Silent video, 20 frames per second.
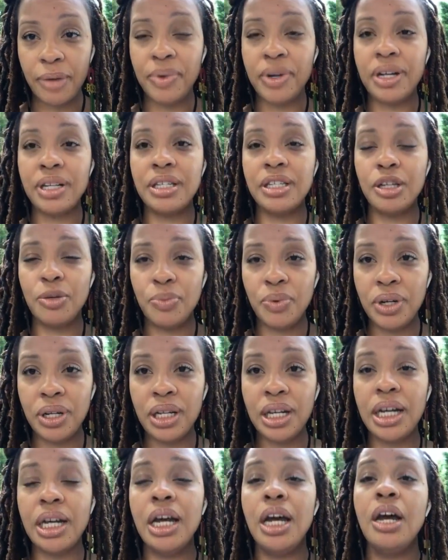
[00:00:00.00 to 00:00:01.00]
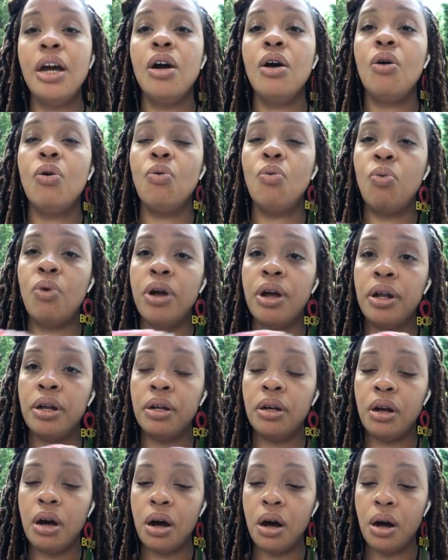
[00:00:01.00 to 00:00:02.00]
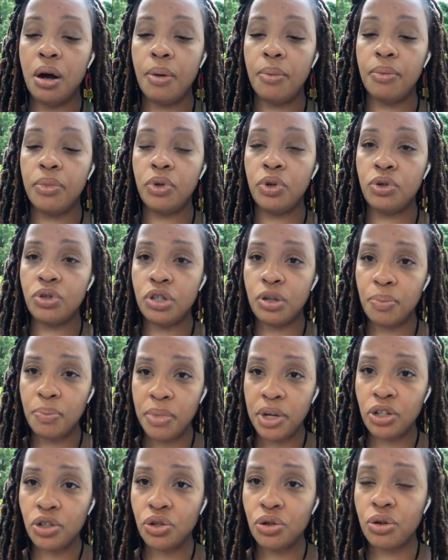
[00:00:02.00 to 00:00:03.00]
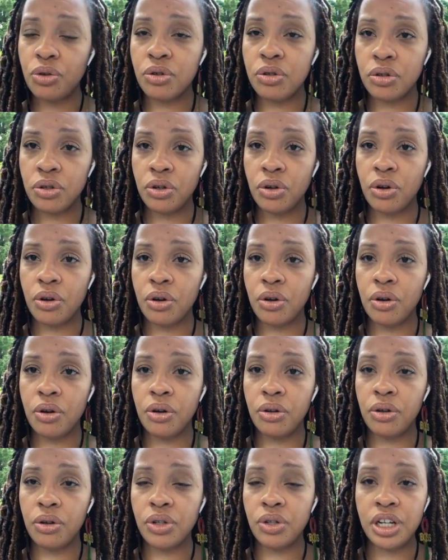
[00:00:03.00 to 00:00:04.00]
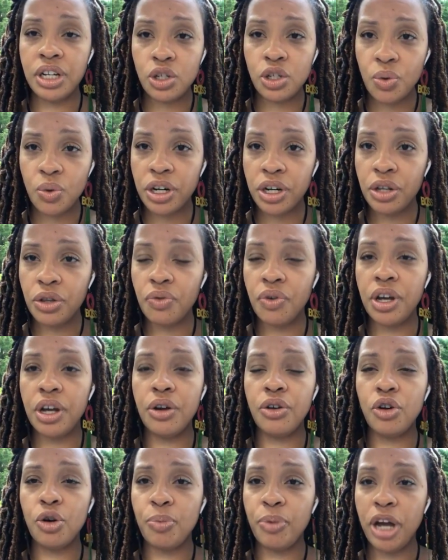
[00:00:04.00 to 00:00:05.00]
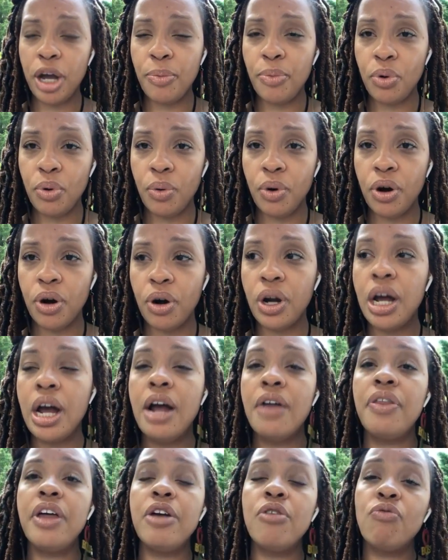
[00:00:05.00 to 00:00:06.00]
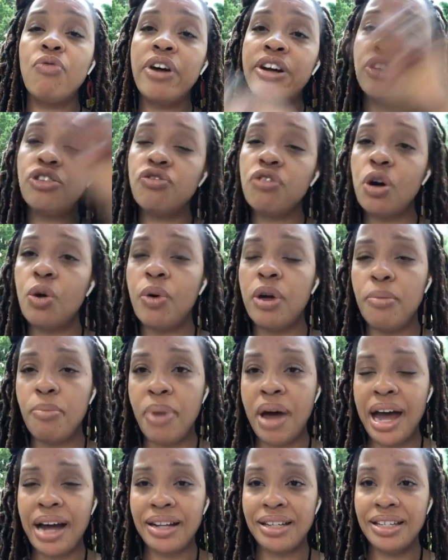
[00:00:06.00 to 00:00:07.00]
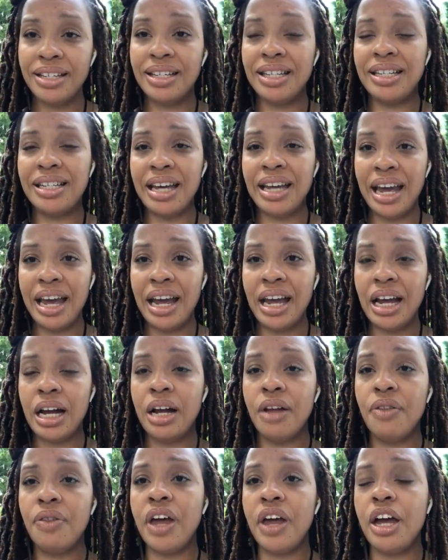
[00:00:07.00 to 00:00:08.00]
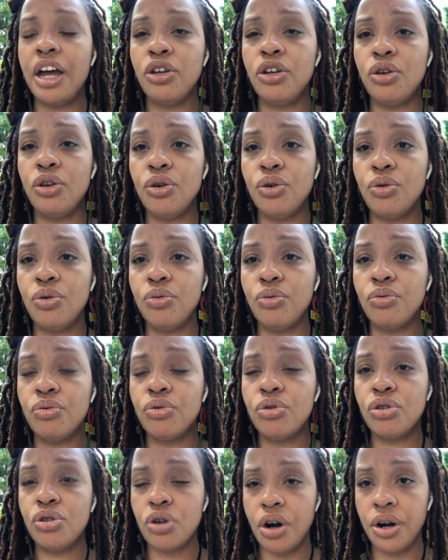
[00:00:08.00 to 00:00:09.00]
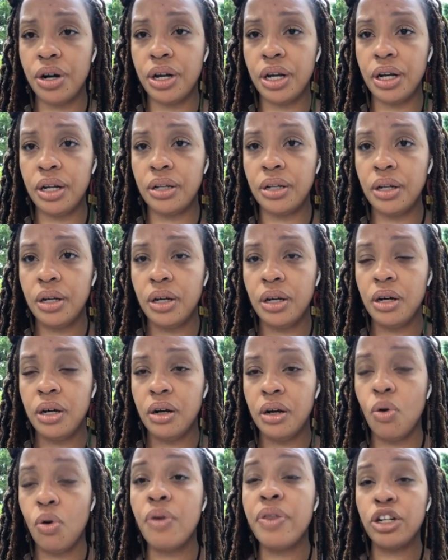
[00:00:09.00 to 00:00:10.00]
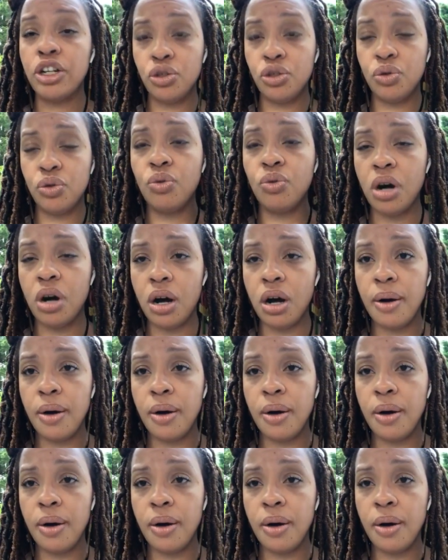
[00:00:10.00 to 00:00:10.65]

Because typically when you submit your 1023 or your paperwork, they retro it back to the day that you started or that you